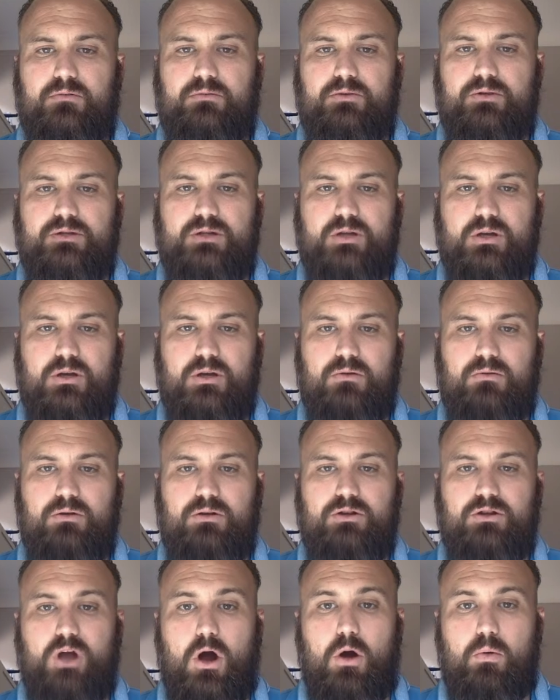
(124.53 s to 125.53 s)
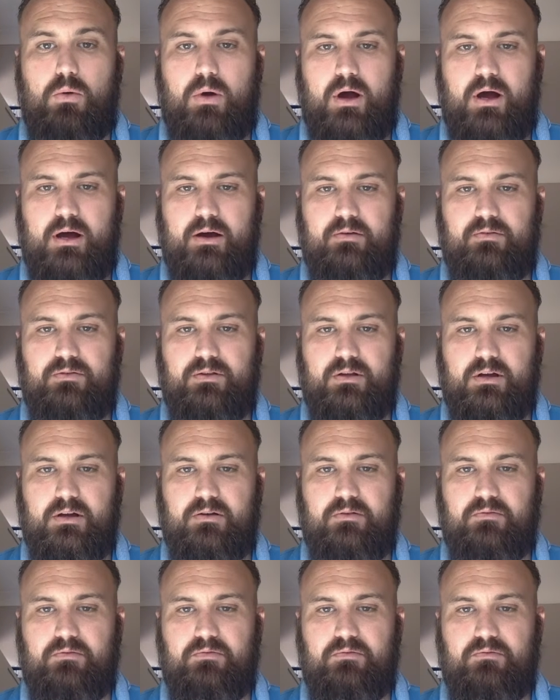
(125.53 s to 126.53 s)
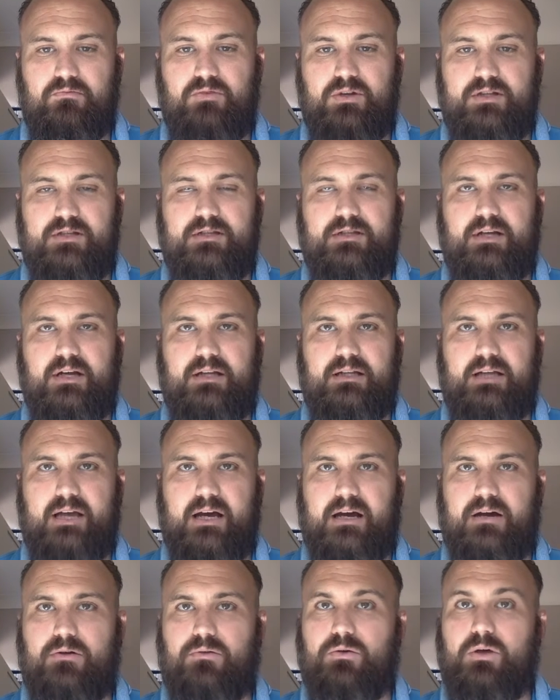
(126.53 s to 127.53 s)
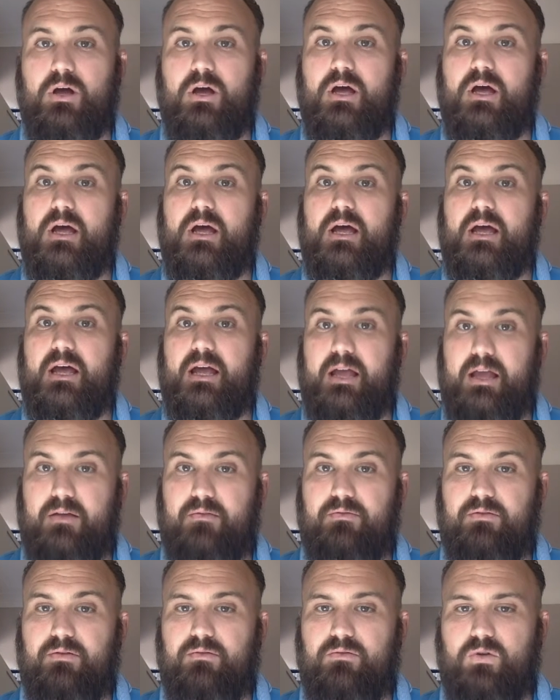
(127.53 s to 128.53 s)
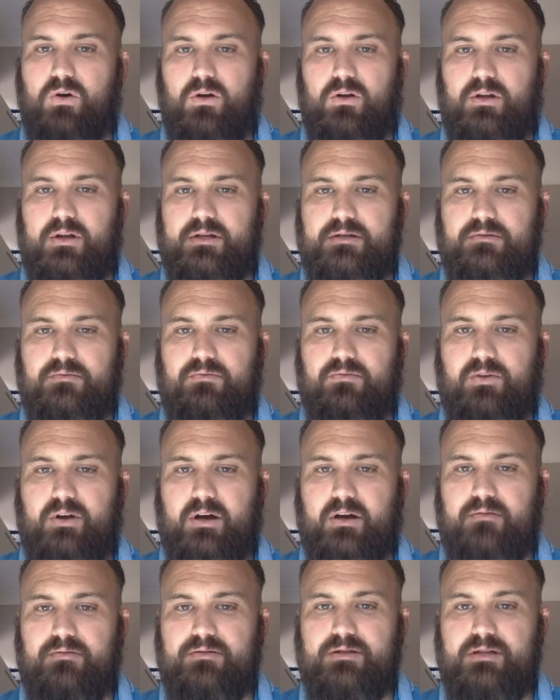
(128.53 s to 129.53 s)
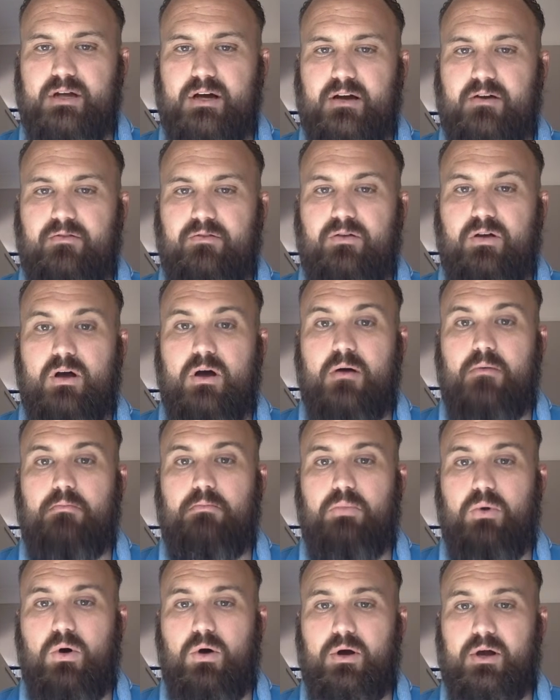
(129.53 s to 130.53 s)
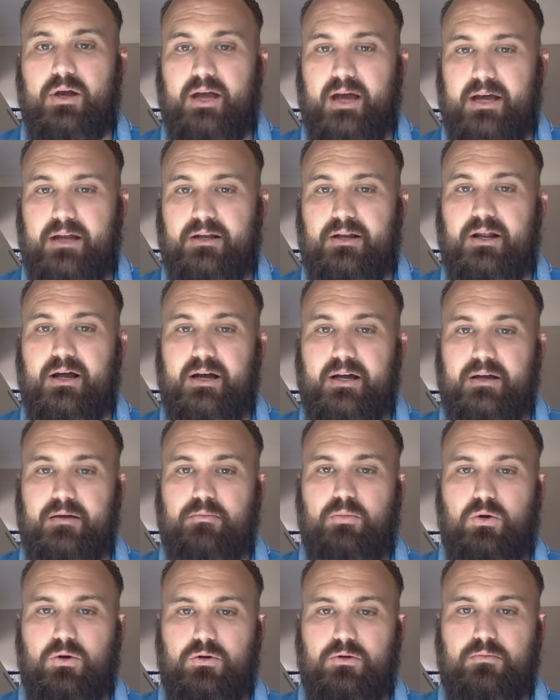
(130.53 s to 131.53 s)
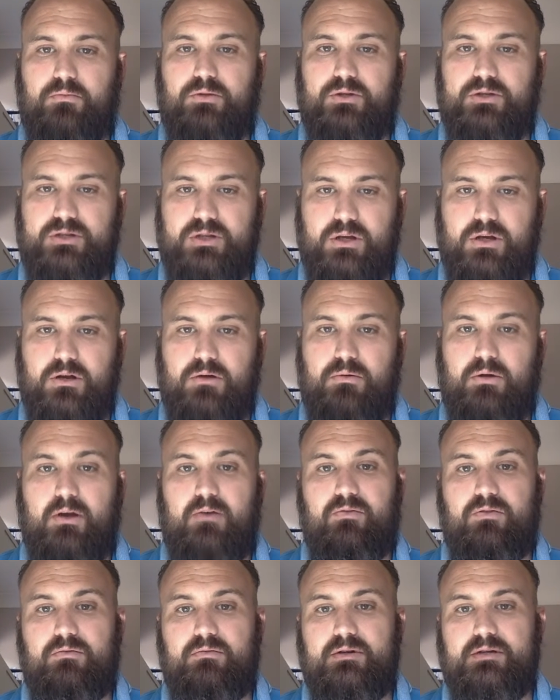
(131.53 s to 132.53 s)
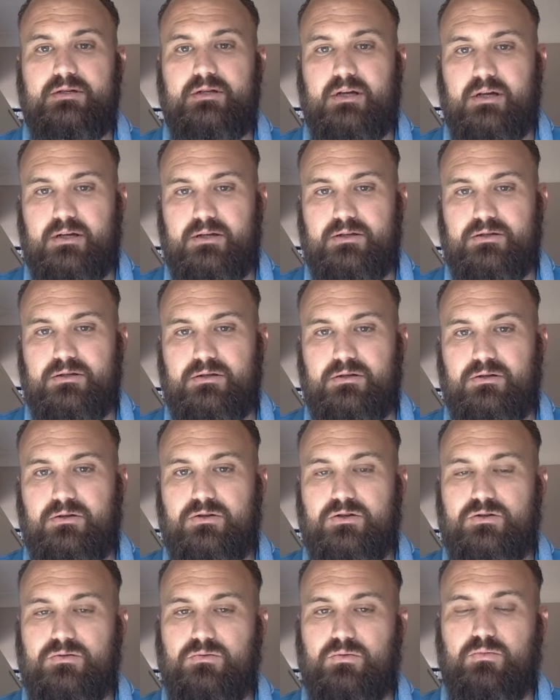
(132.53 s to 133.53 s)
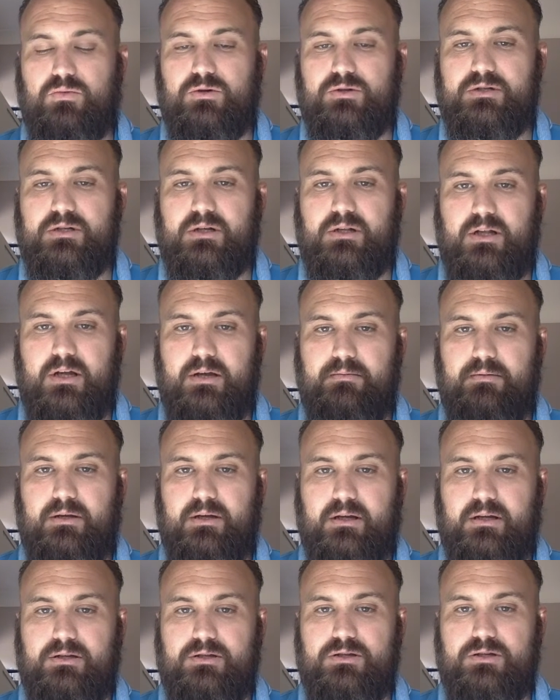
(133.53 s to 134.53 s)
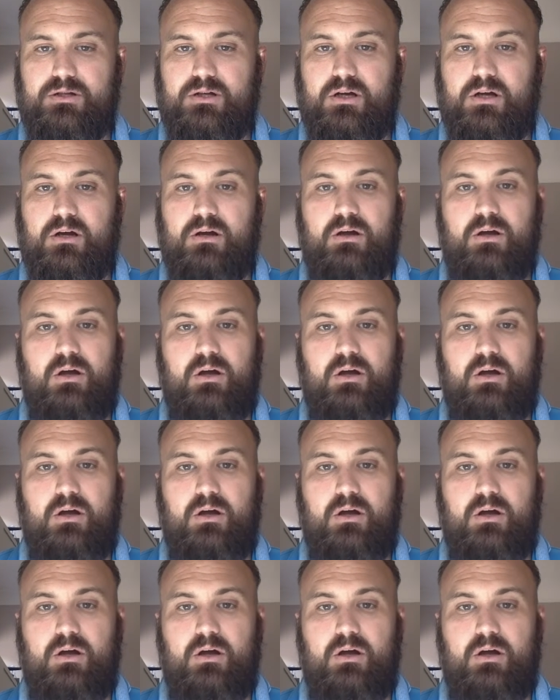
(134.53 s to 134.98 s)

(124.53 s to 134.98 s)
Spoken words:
number 2, you don't have to have written that down if you've got less than 5 staff. But again, like point number 2, if there is an accident and someone puts a claim in against you